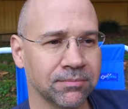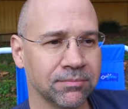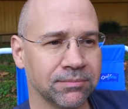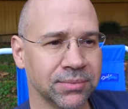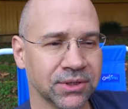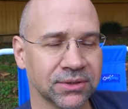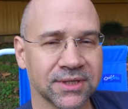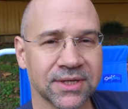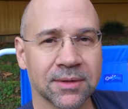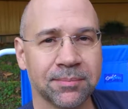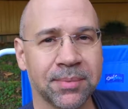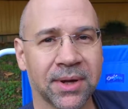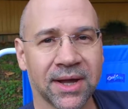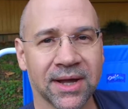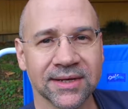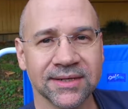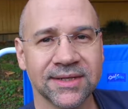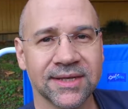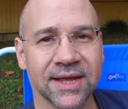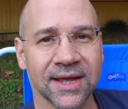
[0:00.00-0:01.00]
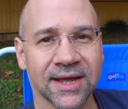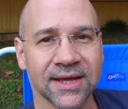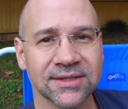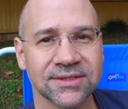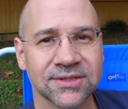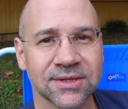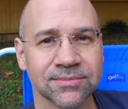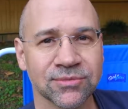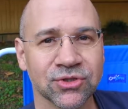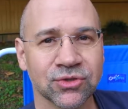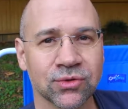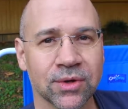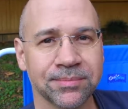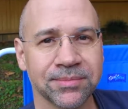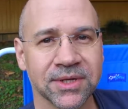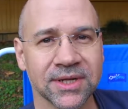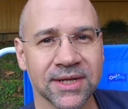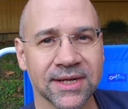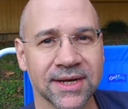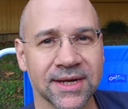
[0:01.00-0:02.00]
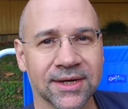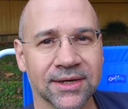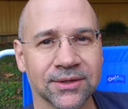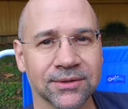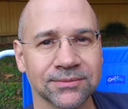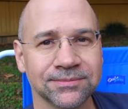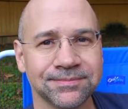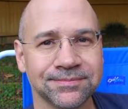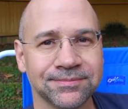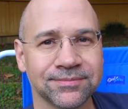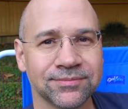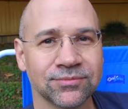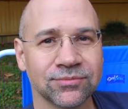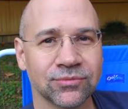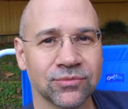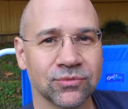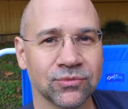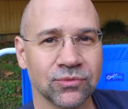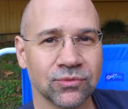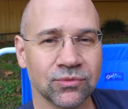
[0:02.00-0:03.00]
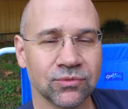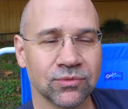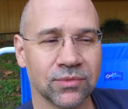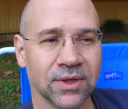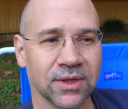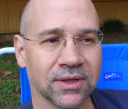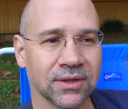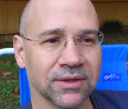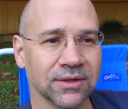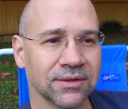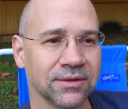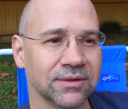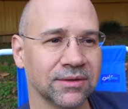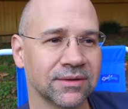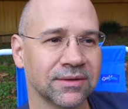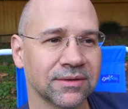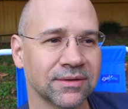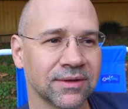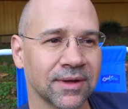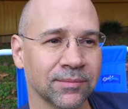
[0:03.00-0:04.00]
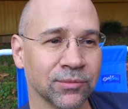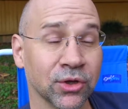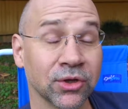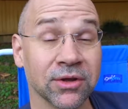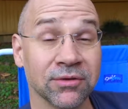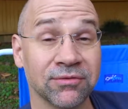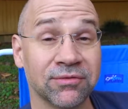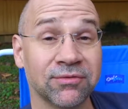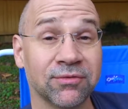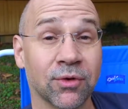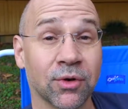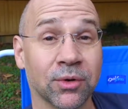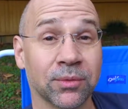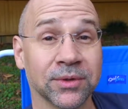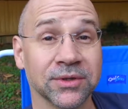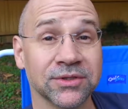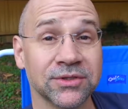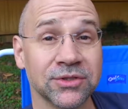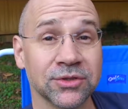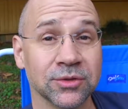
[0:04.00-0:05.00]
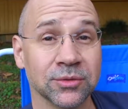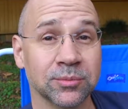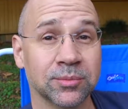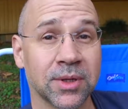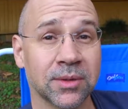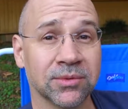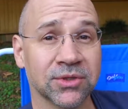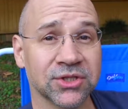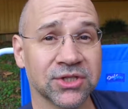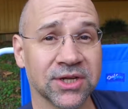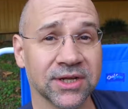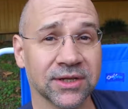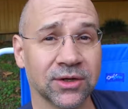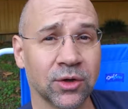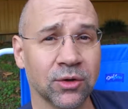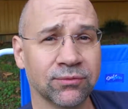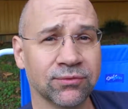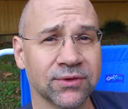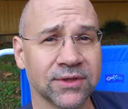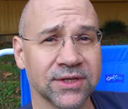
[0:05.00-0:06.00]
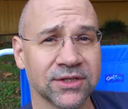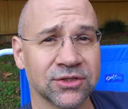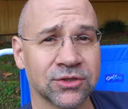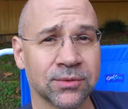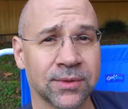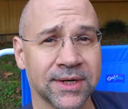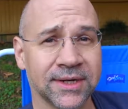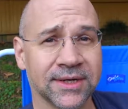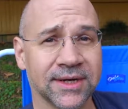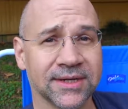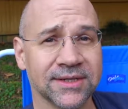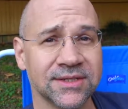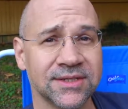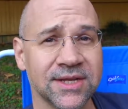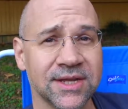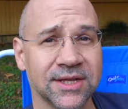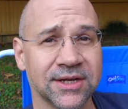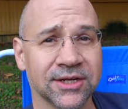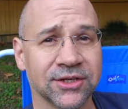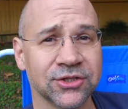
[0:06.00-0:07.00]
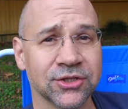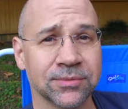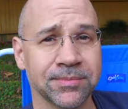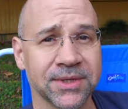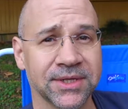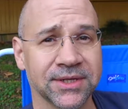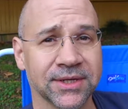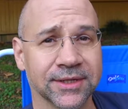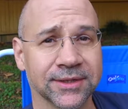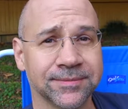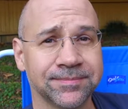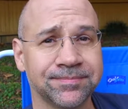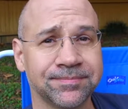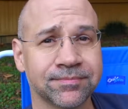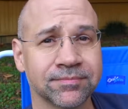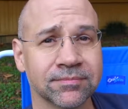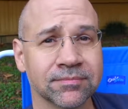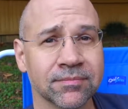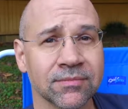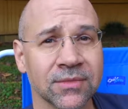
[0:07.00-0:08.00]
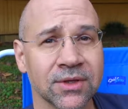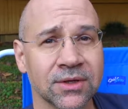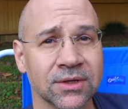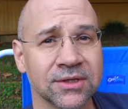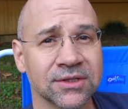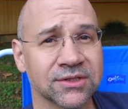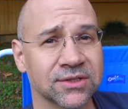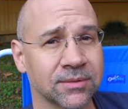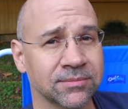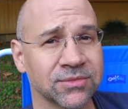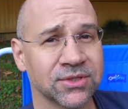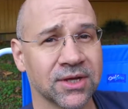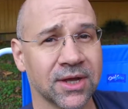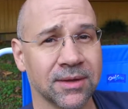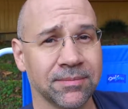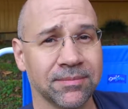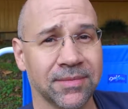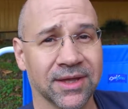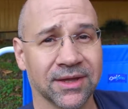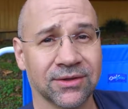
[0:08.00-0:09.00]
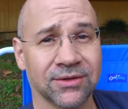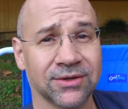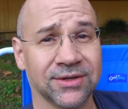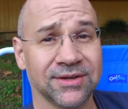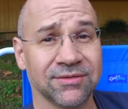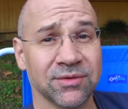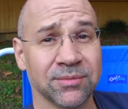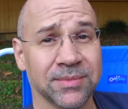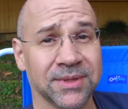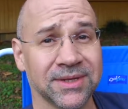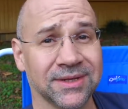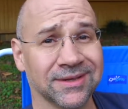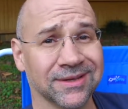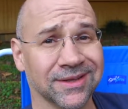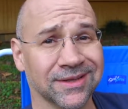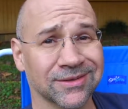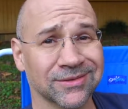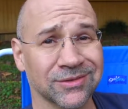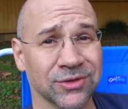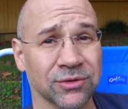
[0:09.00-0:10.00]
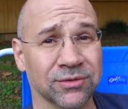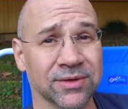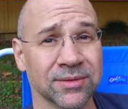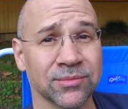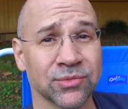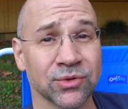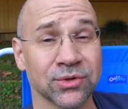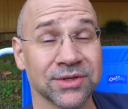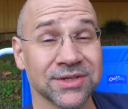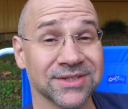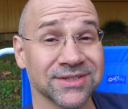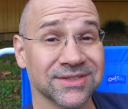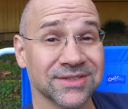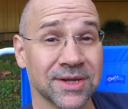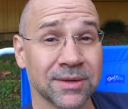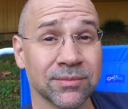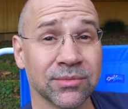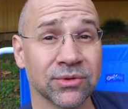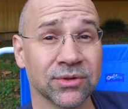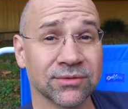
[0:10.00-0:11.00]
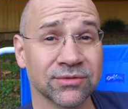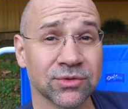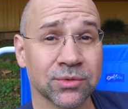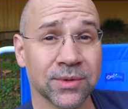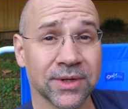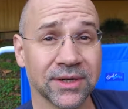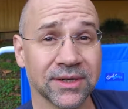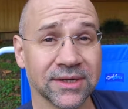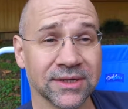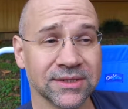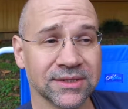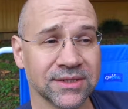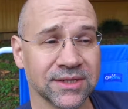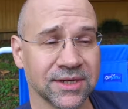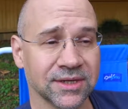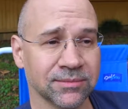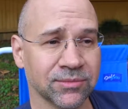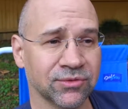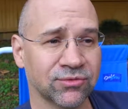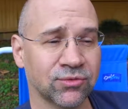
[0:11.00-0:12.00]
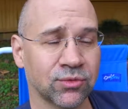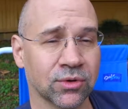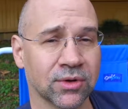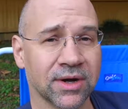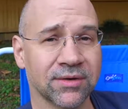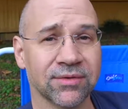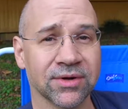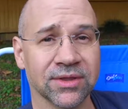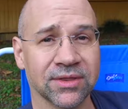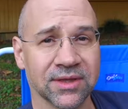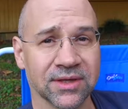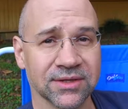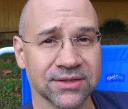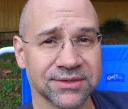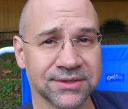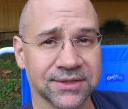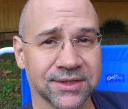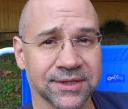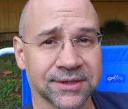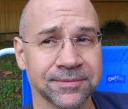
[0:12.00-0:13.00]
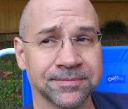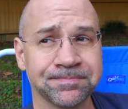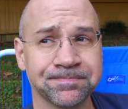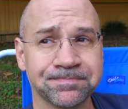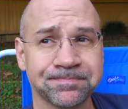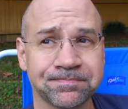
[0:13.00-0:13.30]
building a podcast. I'm scripting it out, and I'm looking forward to publishing it. Hopefully in 2019 it should be done sometime. It could even be like November or December of 2019 before everything is done.